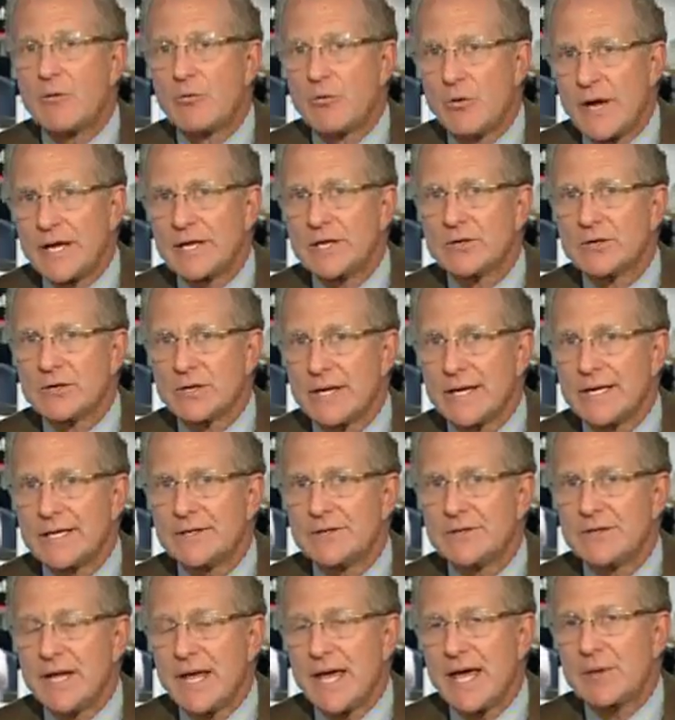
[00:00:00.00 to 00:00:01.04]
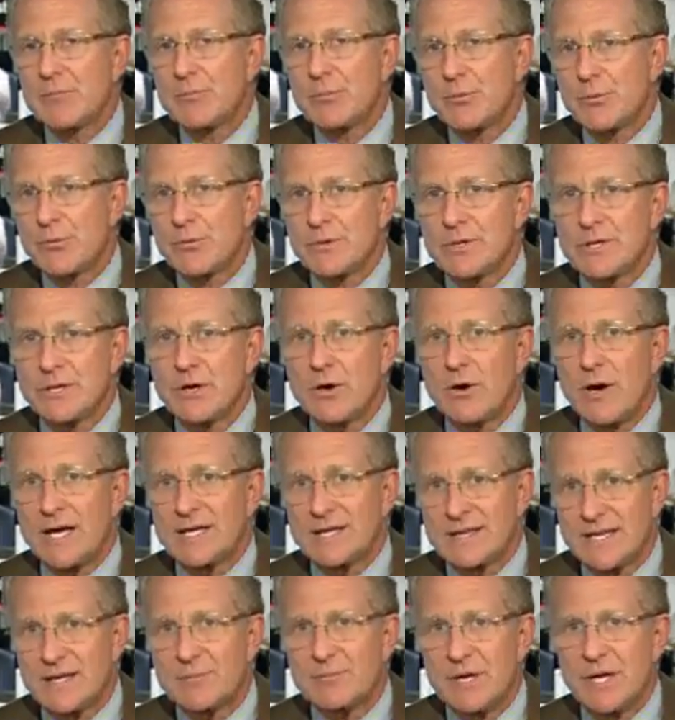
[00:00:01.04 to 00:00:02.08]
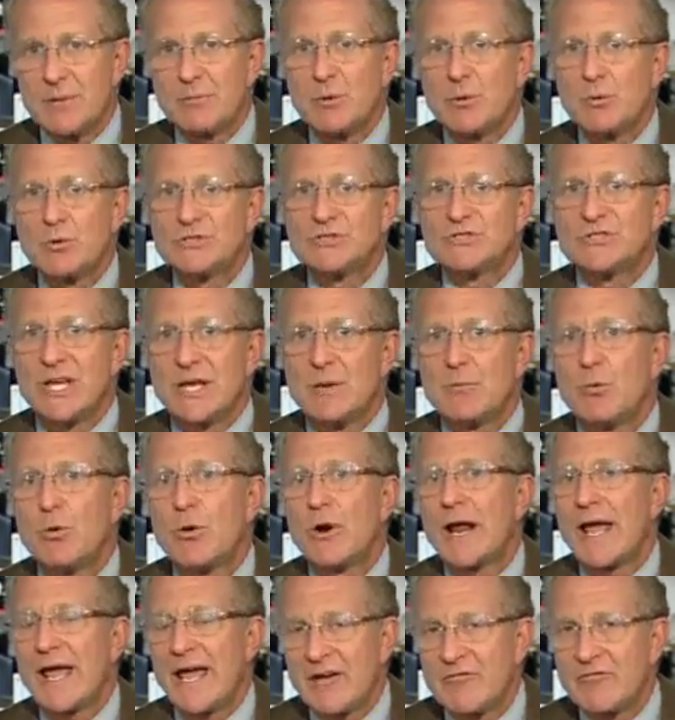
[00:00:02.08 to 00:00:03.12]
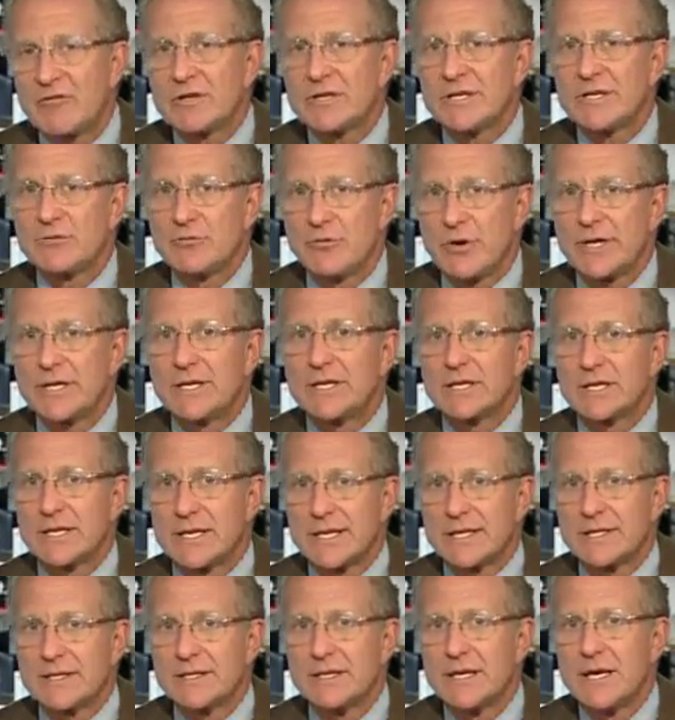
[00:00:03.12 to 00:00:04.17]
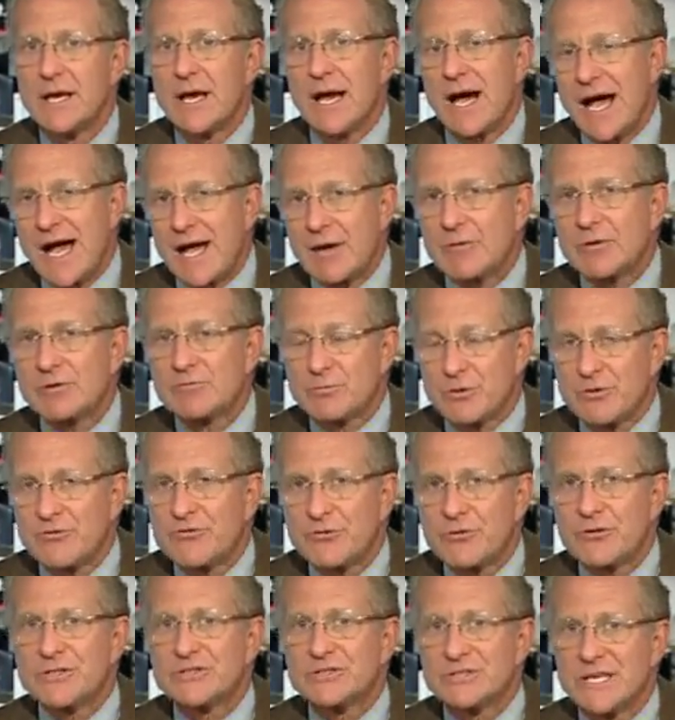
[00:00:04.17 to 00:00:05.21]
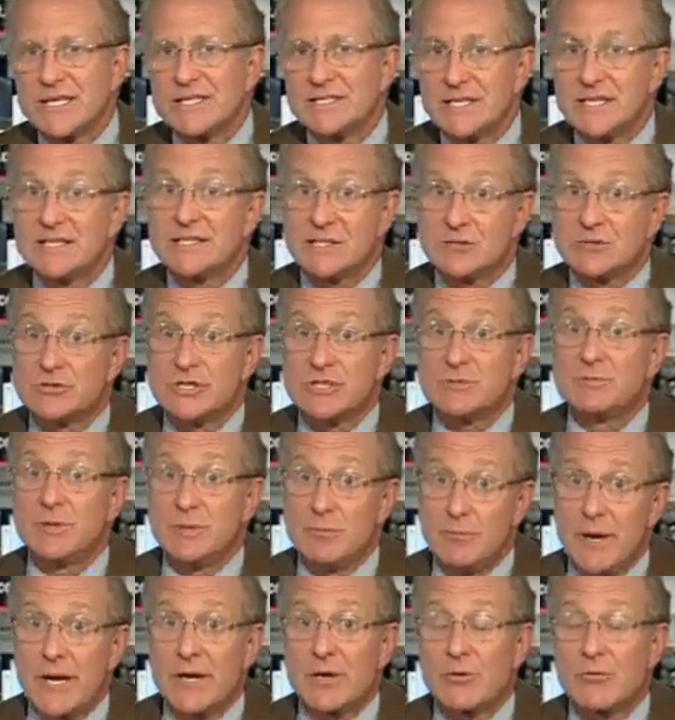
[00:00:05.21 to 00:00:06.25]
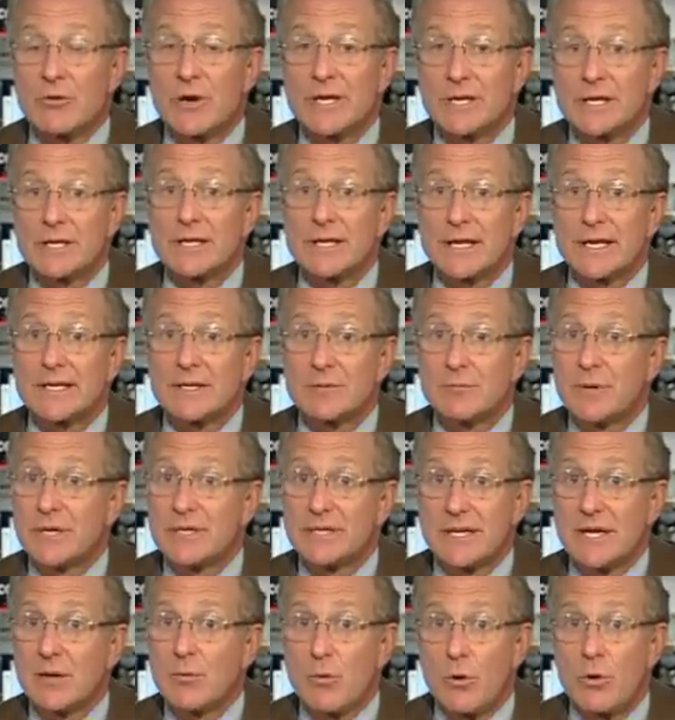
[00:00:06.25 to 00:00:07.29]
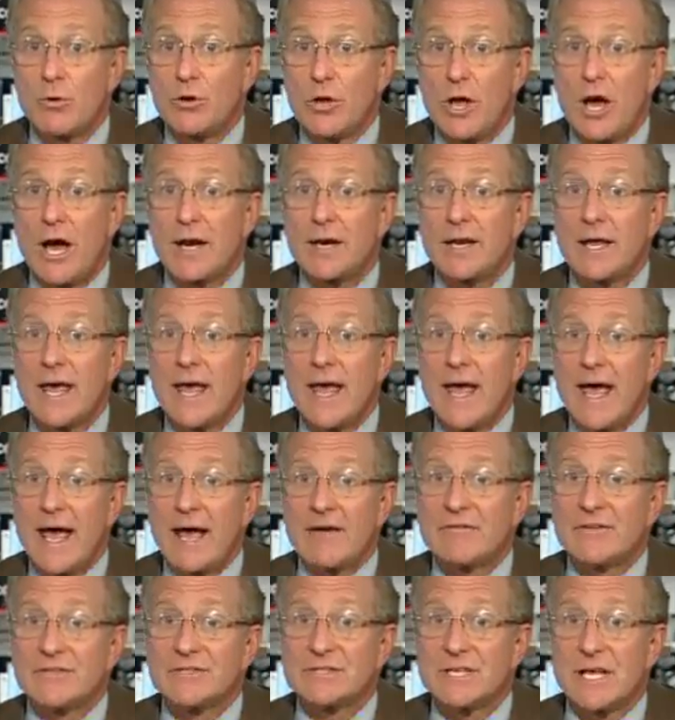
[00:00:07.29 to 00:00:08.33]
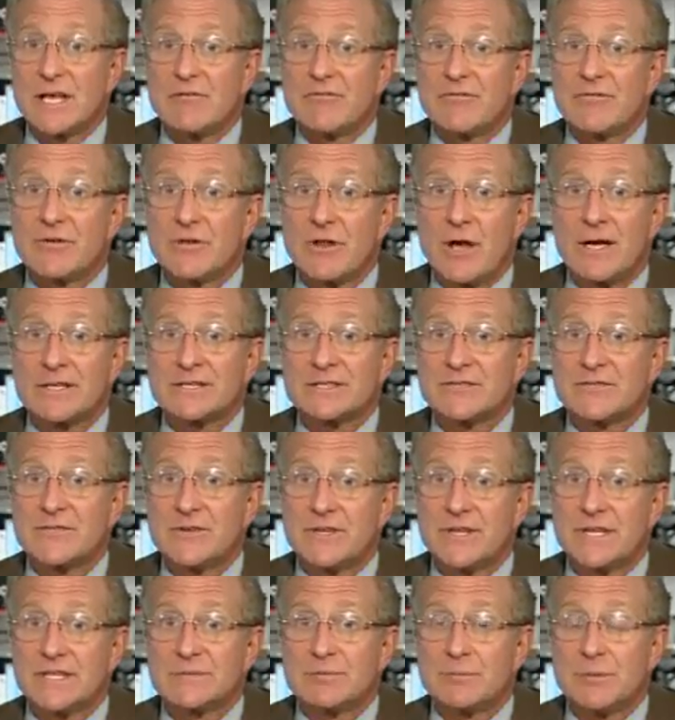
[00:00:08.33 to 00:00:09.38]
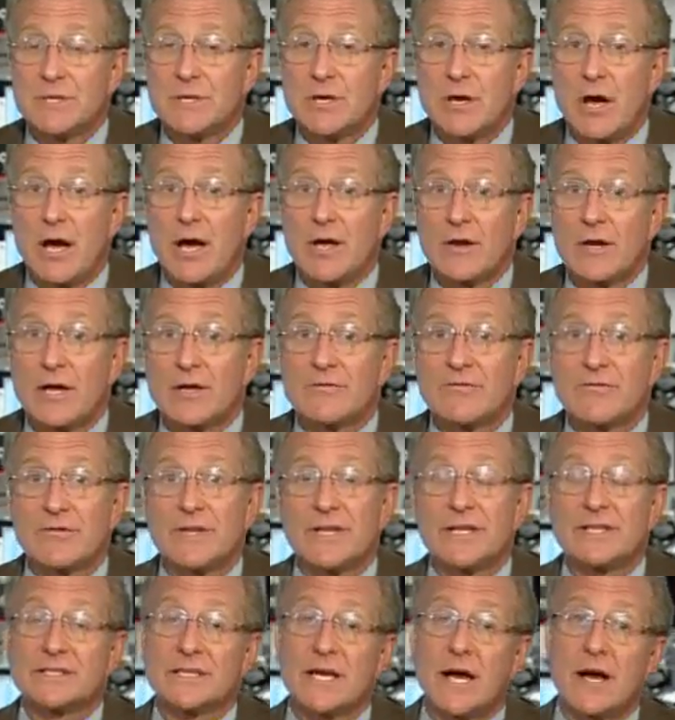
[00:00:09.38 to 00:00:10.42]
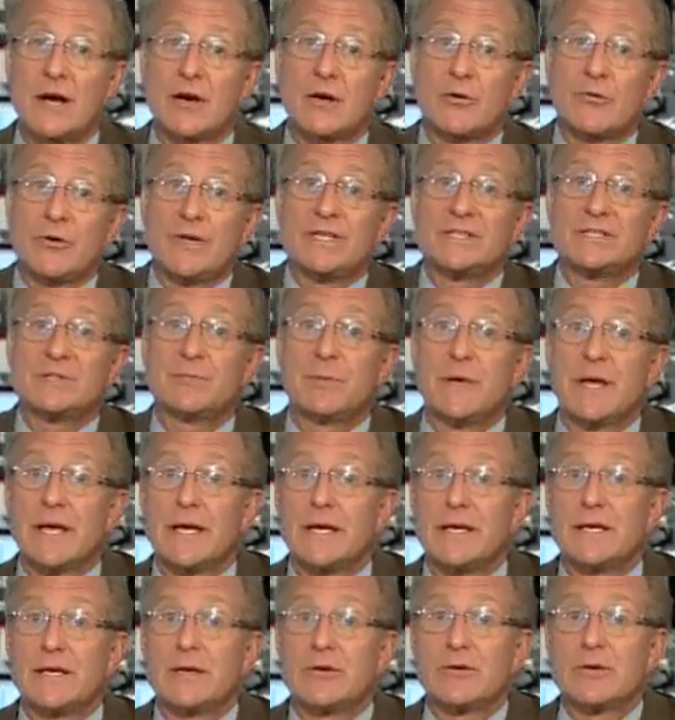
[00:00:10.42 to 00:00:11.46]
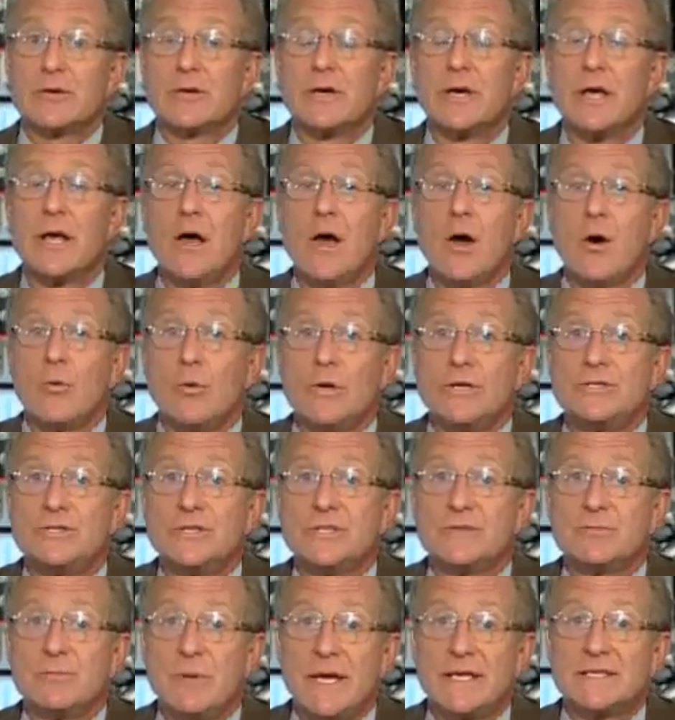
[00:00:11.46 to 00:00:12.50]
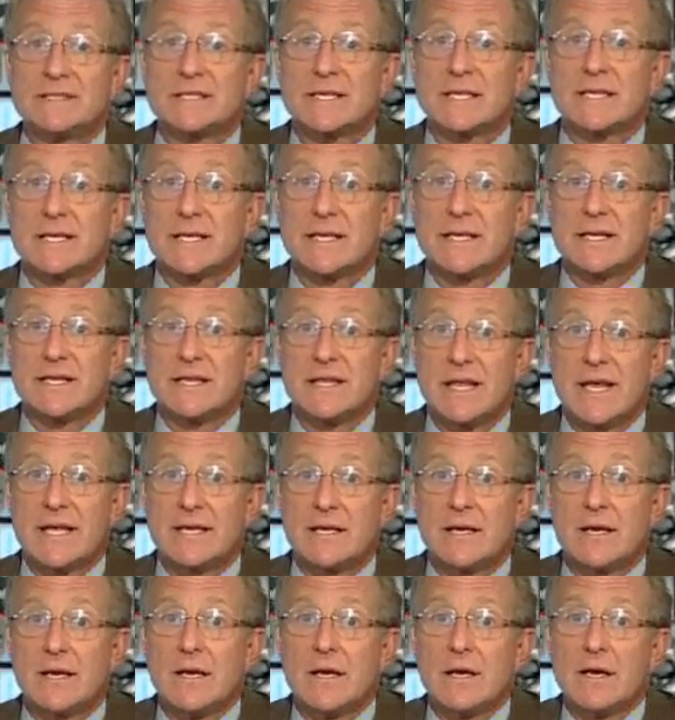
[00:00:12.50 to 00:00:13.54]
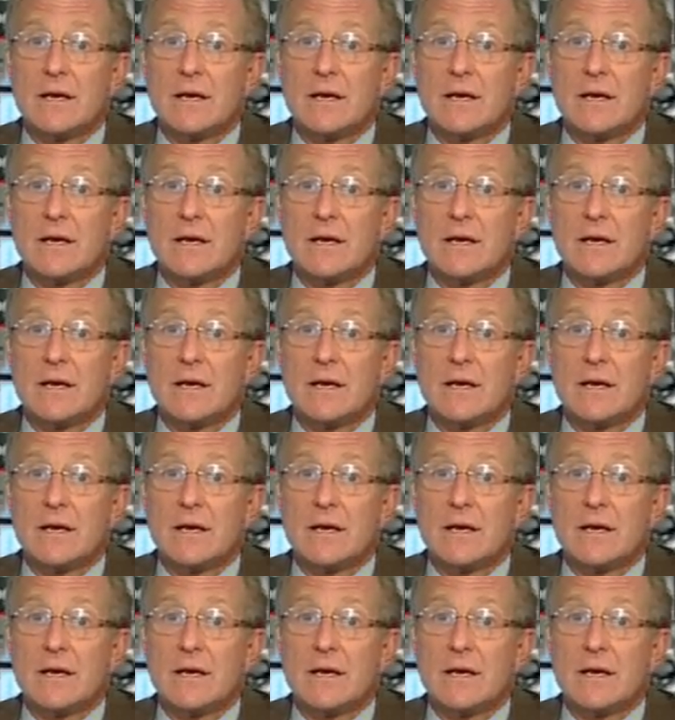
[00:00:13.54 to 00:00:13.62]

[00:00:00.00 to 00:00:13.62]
regulated, and I think people would say more heavily regulated. I would prefer to say that they'll just be better regulated, but they will not have the same philosophy that's been gone on for the entire Greenspan era, which is basically that